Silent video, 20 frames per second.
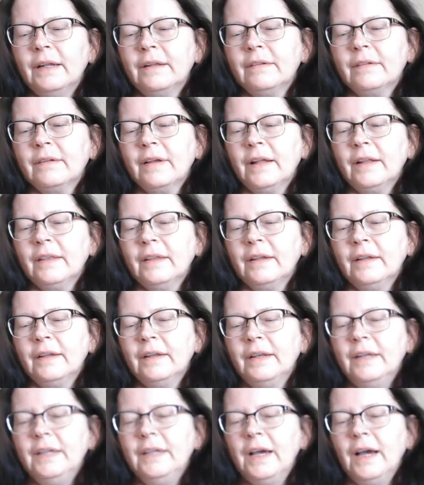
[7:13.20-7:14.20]
That's got
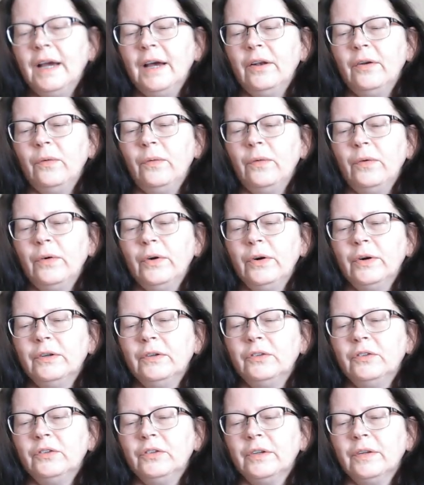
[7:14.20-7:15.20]
the neon
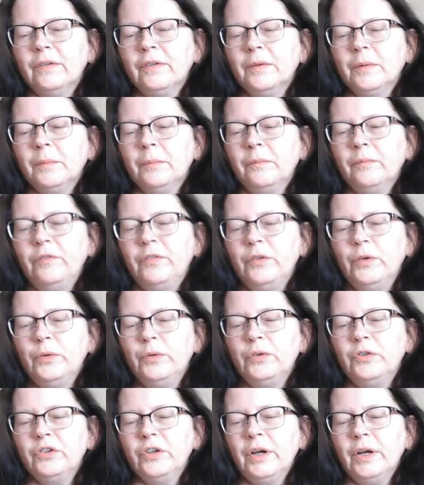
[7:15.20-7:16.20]
orange and some
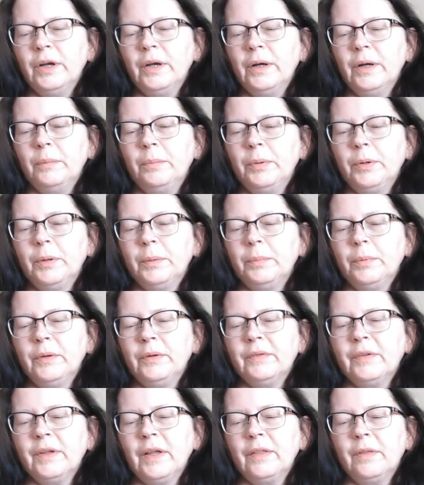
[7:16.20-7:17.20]
fuchsia
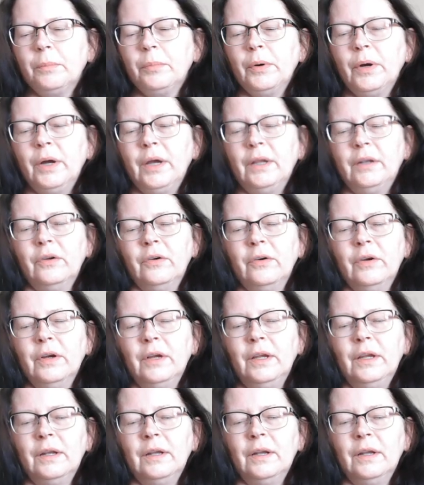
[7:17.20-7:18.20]
purple. It's got the bright
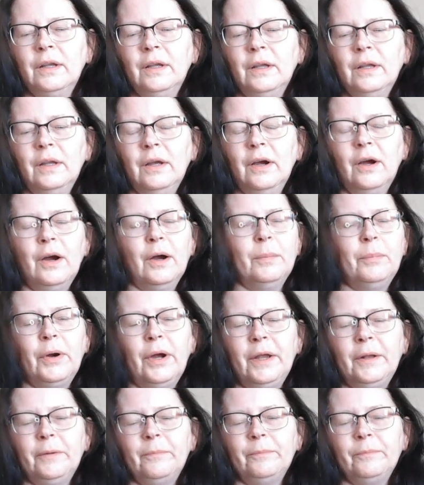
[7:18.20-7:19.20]
green or
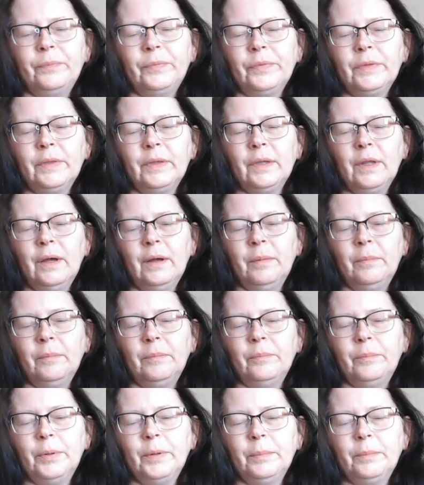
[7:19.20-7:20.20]
bright
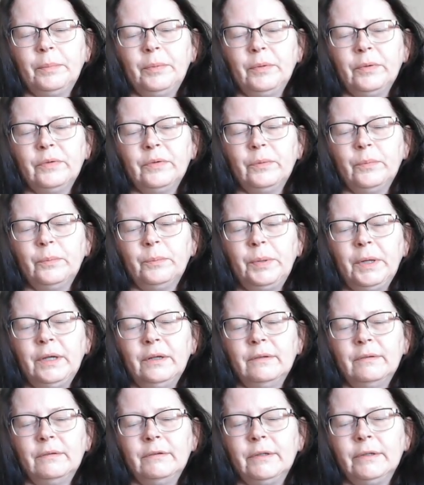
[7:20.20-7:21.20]
um, purples and
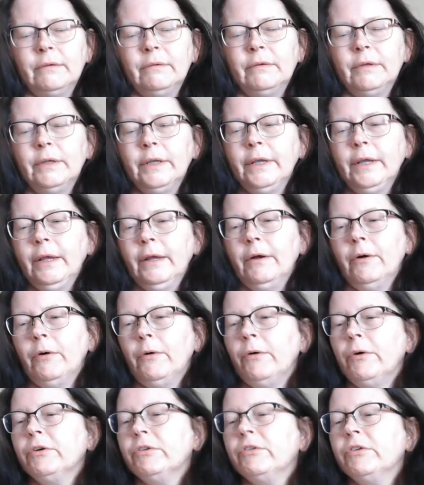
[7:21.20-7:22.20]
pinks and
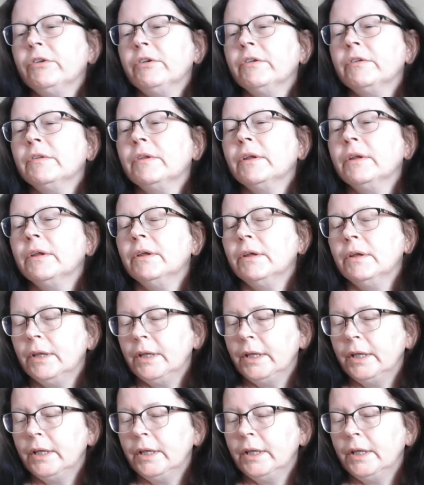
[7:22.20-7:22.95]
oranges.